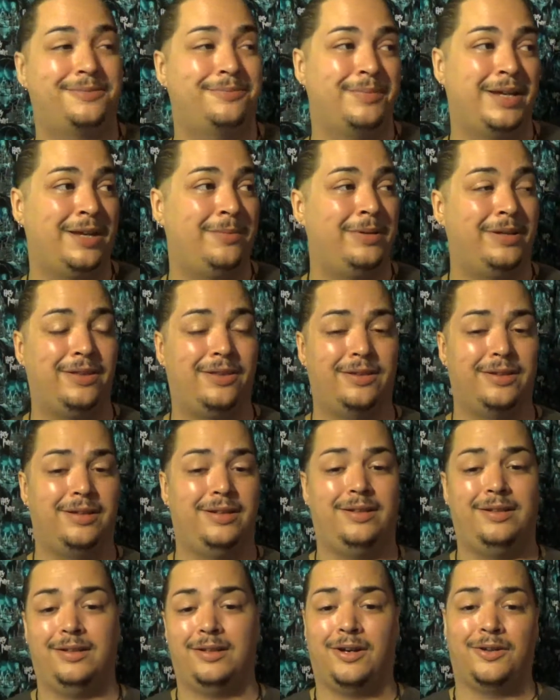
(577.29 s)
Maybe
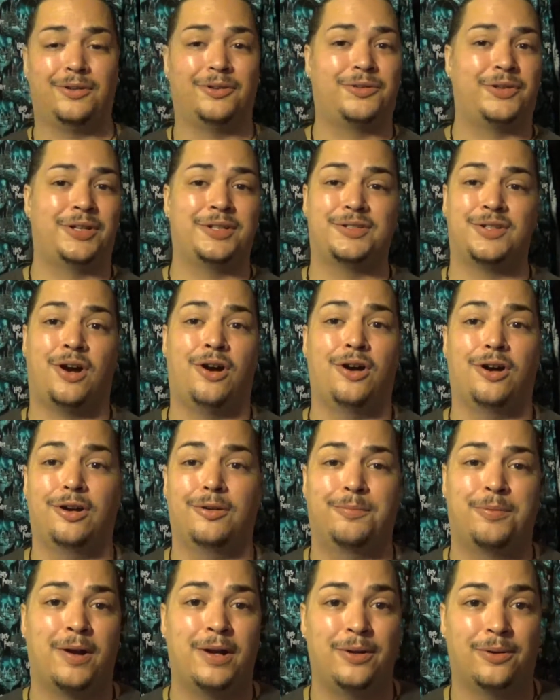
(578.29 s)
the other things are
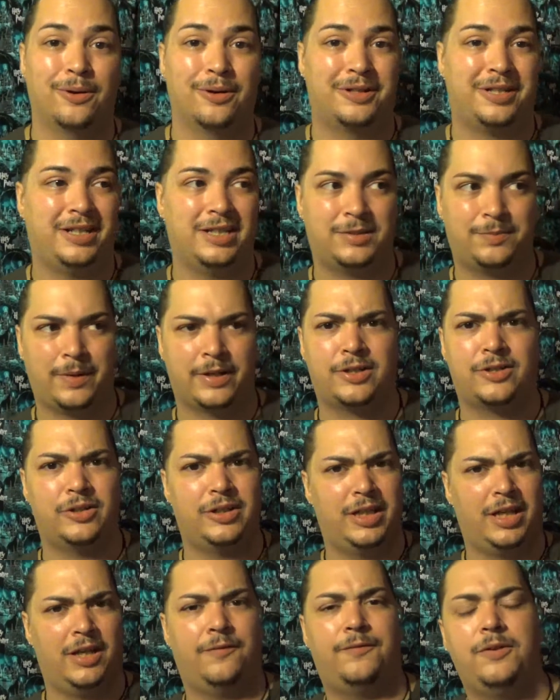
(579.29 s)
a priority, especially
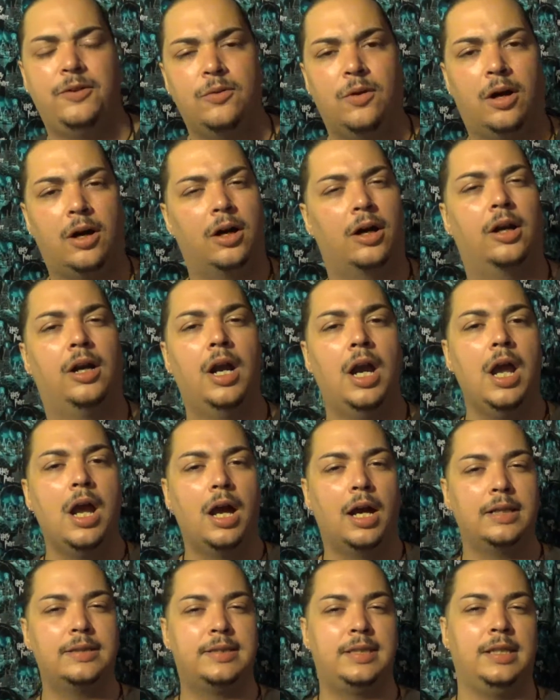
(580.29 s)
if you are
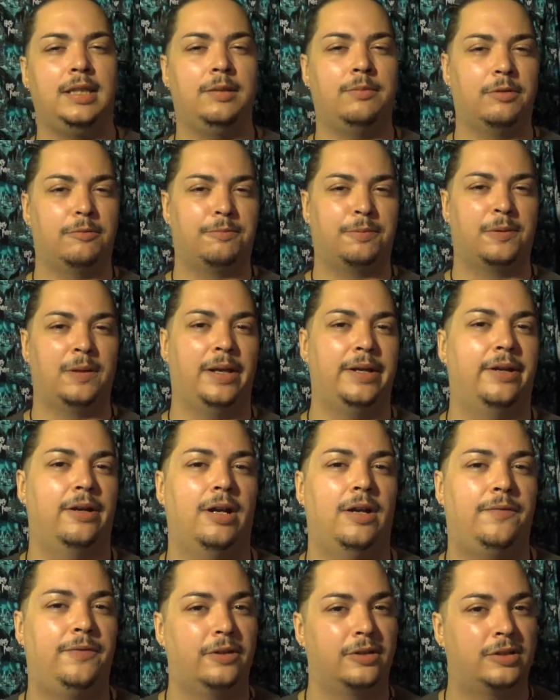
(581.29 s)
a team player.
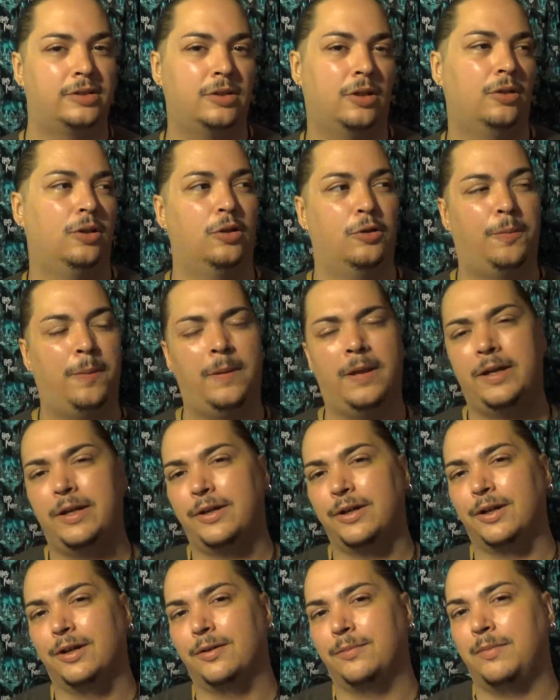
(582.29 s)
If you're a solo
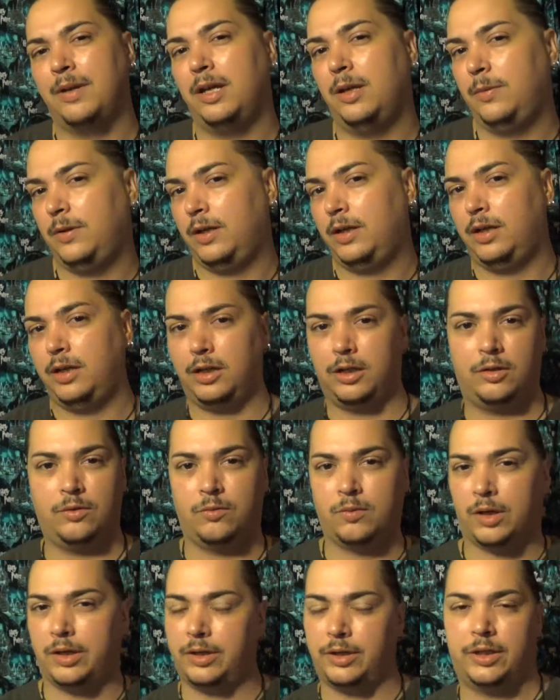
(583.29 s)
player, maybe you
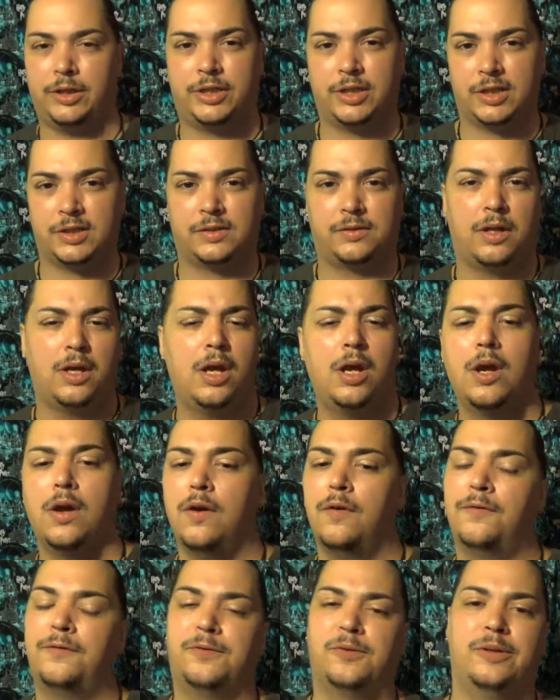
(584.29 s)
want to adjust
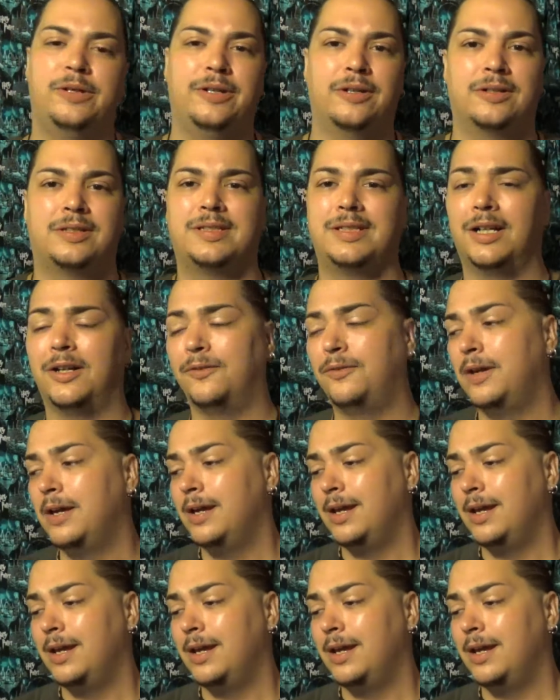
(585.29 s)
for yourself.